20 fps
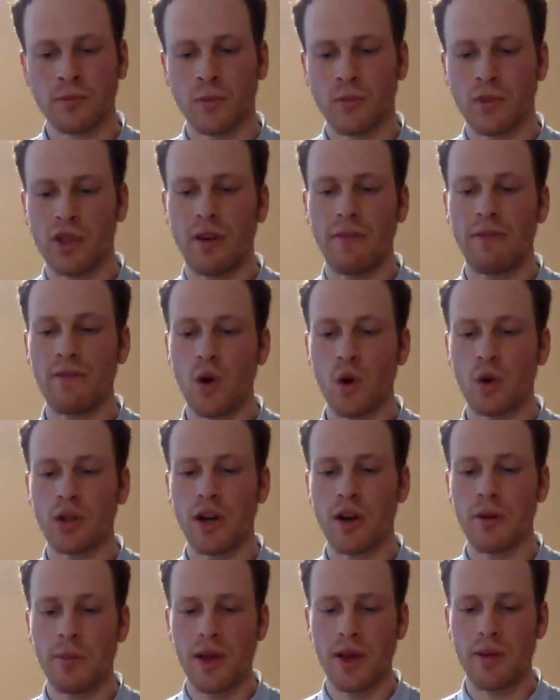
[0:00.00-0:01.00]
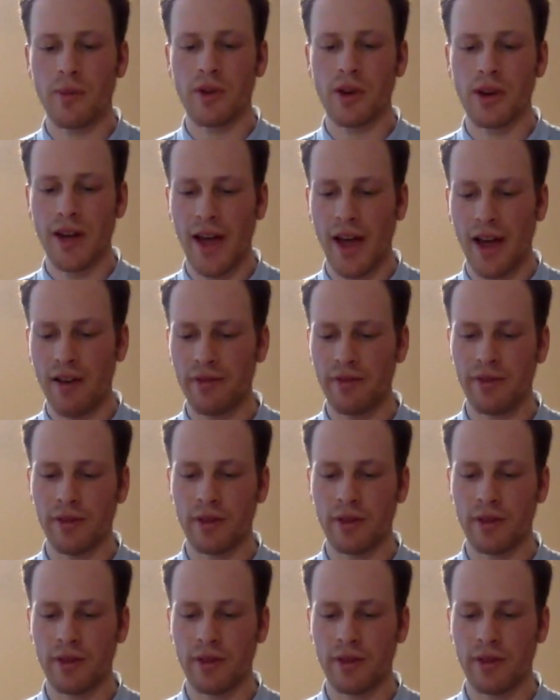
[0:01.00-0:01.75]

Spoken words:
We're gonna fold our paper in half.